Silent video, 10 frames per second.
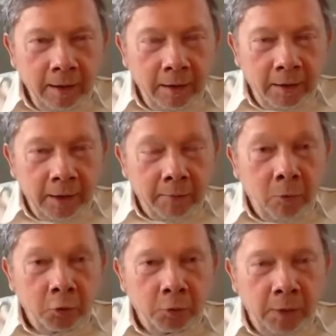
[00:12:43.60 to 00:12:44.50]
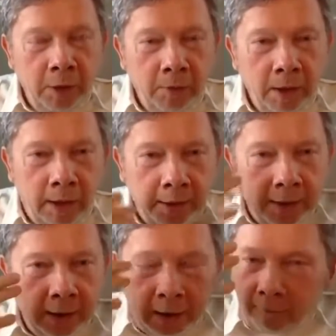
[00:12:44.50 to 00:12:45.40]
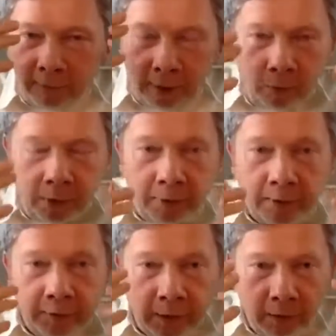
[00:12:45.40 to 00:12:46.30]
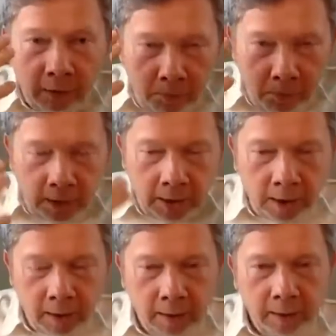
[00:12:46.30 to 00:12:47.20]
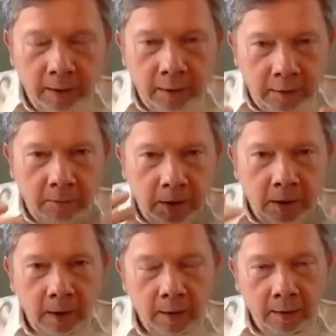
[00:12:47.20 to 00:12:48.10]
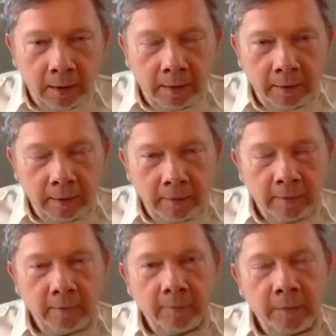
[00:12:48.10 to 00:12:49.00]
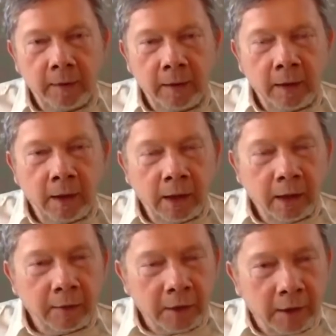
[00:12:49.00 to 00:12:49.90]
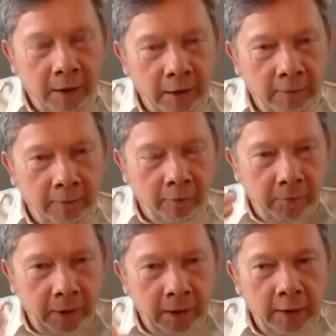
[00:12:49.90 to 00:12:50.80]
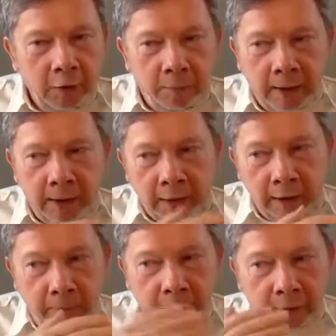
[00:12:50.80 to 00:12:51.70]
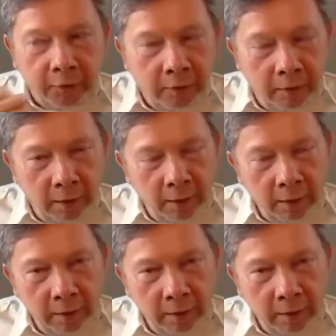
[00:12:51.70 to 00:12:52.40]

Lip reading: that most people identify with as me. That's me. And the narrative of me is partly personal